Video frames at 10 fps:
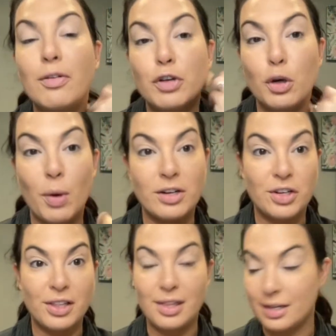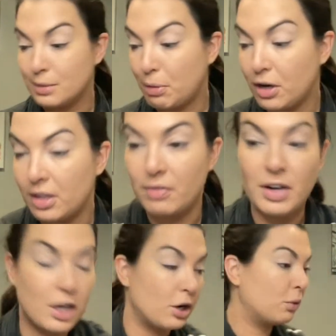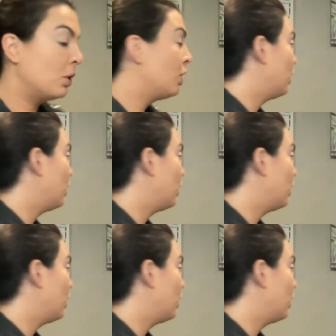If you're watching this part of the video,